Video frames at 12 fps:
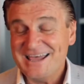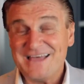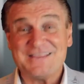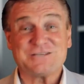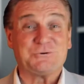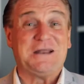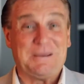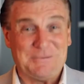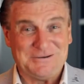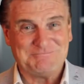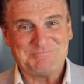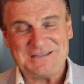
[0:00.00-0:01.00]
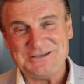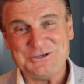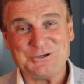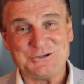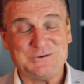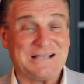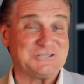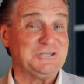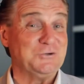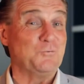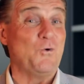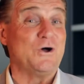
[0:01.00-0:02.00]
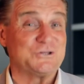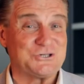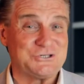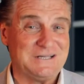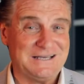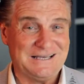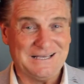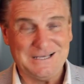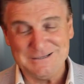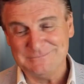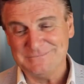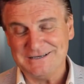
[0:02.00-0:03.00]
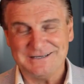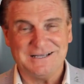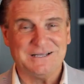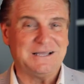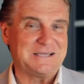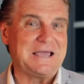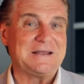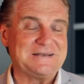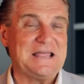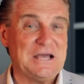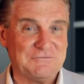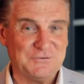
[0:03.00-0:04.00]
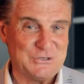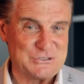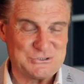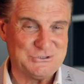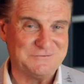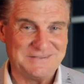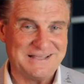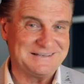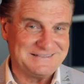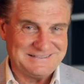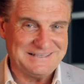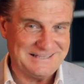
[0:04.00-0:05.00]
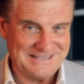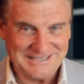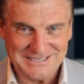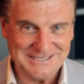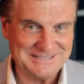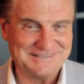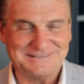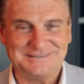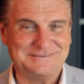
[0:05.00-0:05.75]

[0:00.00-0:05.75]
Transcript: And that's what happened. And you can actually watch um, a, a, cut down version of that, uh,